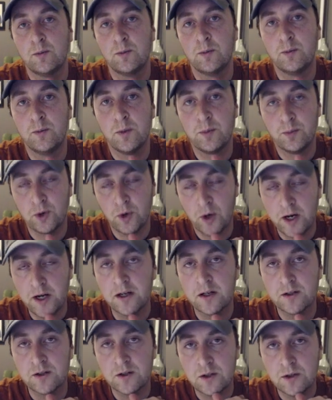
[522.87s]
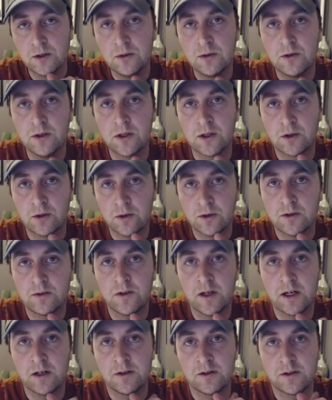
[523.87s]
prior to the
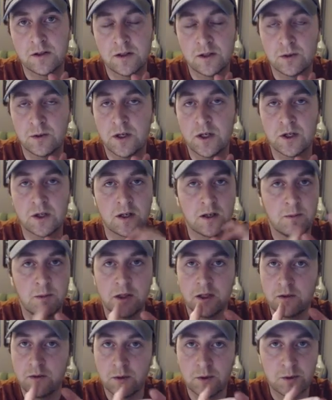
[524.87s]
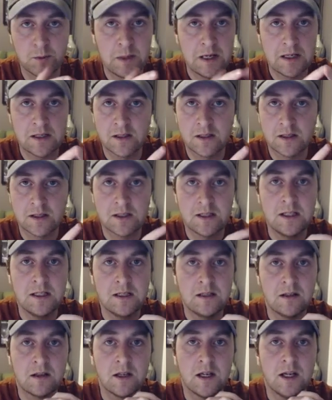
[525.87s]
coronavirus situation, I believe it was May
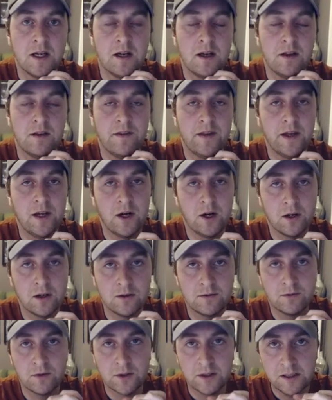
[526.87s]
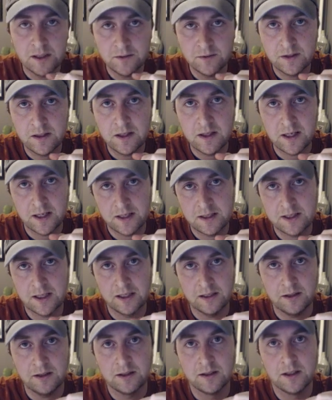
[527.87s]
16th, they are forgiving that
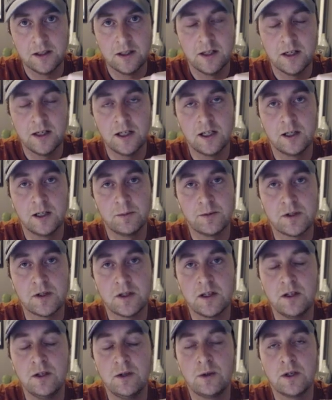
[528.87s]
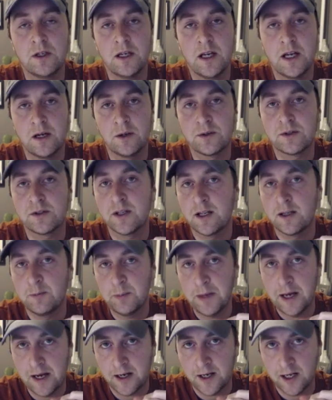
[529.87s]
debt so that you can now sign
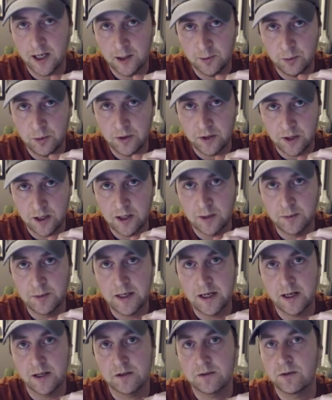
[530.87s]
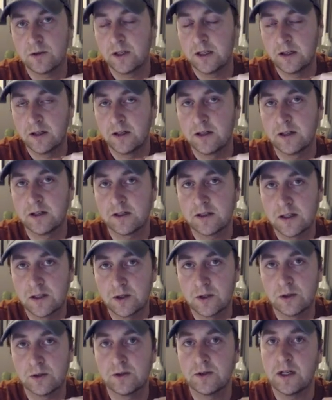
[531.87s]
back up with Comcast for Internet
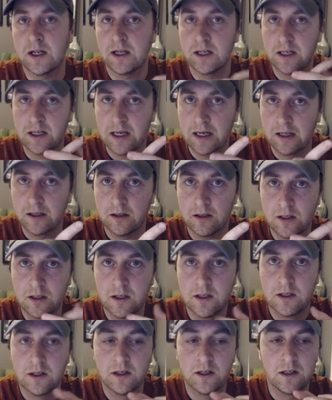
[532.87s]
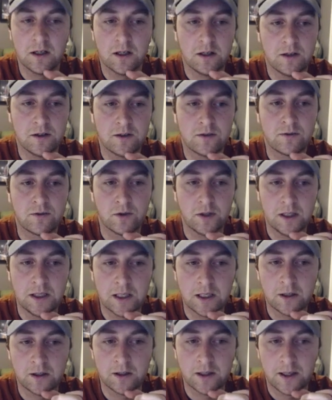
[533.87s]
Essentials and get the free
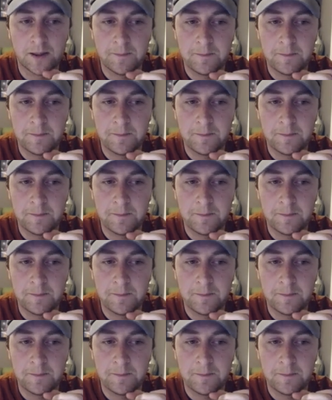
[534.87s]
internet.